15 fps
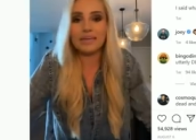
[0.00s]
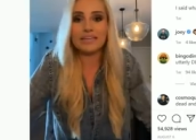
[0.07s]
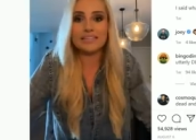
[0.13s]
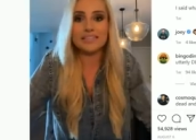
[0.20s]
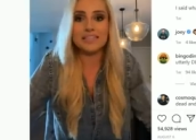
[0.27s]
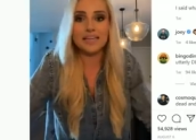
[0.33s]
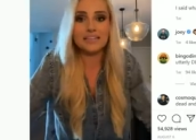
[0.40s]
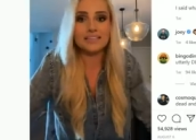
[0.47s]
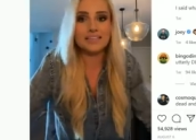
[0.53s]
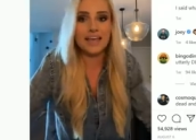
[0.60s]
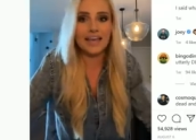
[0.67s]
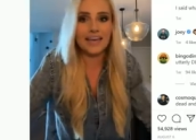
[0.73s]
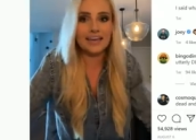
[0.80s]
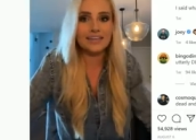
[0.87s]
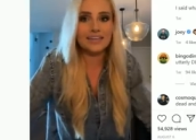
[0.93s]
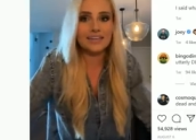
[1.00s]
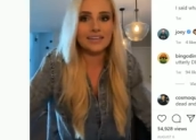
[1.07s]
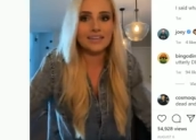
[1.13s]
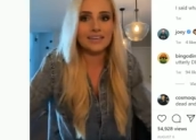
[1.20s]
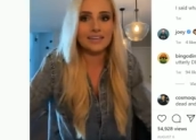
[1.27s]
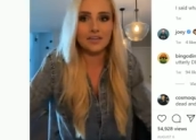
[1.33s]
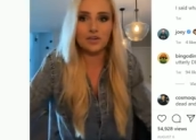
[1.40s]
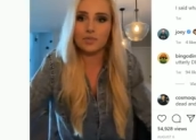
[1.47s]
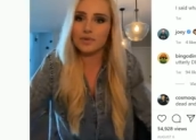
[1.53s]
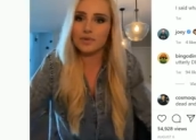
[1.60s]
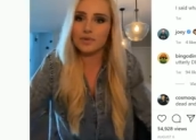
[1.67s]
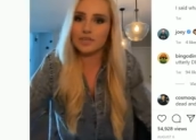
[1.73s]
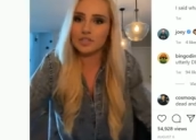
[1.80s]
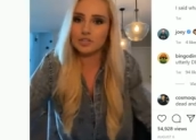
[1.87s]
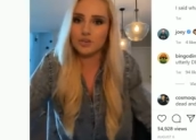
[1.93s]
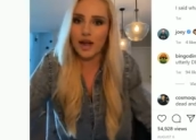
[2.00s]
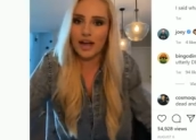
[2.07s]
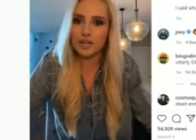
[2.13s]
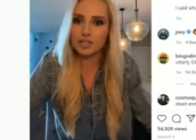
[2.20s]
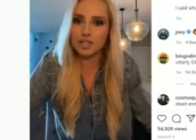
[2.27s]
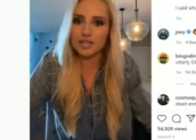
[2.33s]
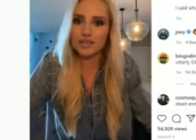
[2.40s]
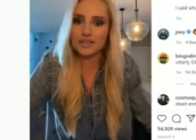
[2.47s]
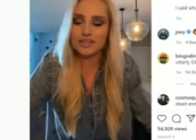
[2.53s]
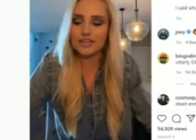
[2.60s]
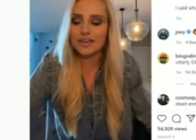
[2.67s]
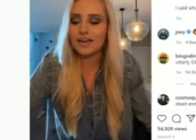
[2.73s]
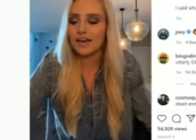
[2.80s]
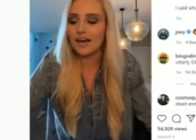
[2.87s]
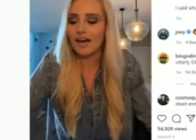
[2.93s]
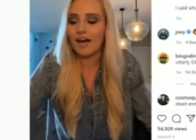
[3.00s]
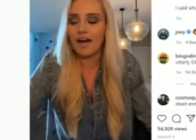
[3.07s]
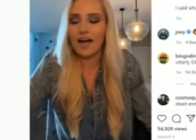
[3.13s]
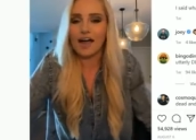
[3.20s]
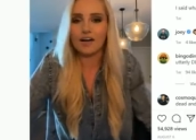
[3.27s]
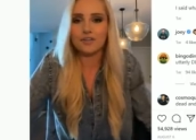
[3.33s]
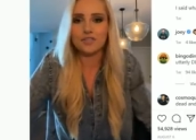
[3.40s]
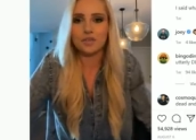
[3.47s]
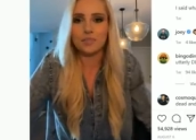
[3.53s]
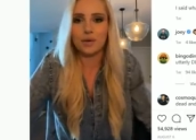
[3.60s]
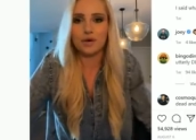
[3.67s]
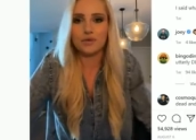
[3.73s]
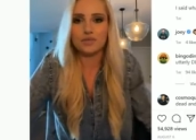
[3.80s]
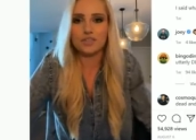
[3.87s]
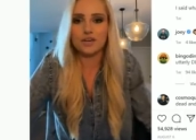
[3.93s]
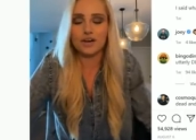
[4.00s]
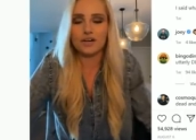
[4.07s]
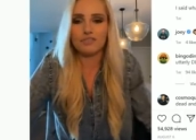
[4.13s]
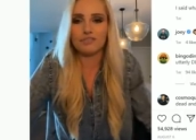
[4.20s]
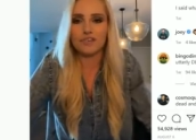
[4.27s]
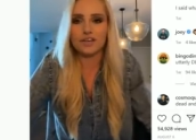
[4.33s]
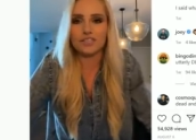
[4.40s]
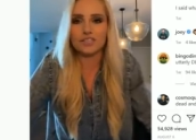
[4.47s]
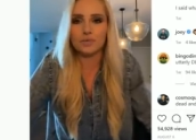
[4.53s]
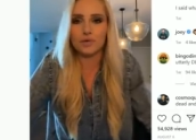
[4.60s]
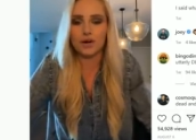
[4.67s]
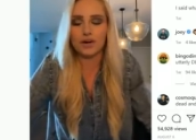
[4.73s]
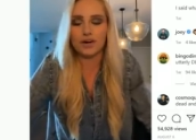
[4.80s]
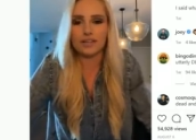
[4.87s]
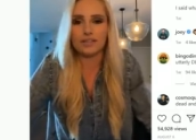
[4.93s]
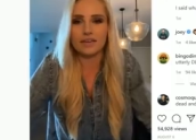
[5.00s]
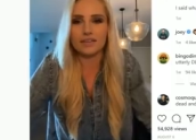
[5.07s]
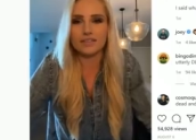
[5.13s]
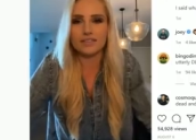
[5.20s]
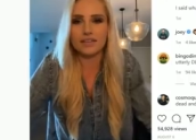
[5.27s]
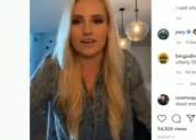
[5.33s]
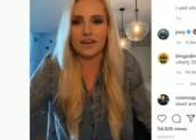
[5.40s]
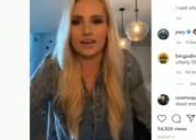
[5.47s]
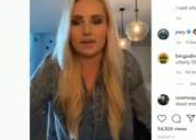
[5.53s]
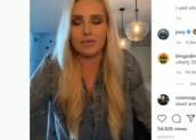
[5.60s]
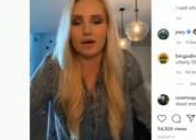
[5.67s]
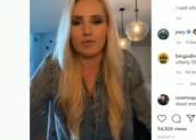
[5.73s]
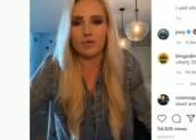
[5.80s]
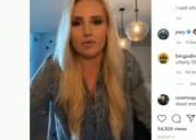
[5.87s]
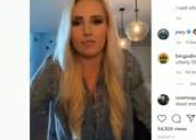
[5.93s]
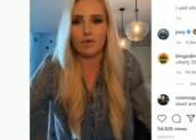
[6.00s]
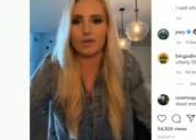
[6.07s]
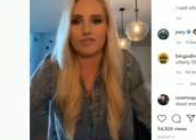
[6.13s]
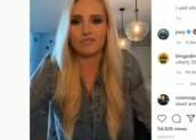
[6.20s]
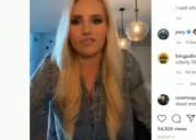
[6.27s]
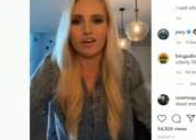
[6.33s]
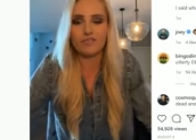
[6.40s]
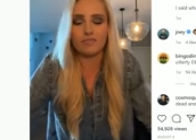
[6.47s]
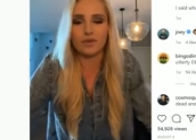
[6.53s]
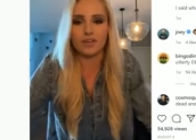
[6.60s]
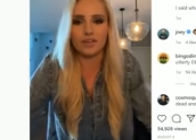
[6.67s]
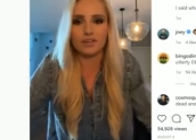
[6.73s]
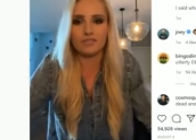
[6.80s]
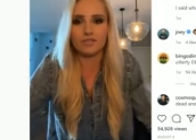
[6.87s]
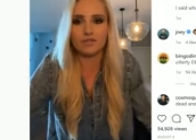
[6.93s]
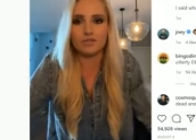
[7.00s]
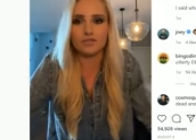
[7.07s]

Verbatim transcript: it has since gained a little bit of traction. I also posted it on Facebook, and I think it's sitting at about 1.5 million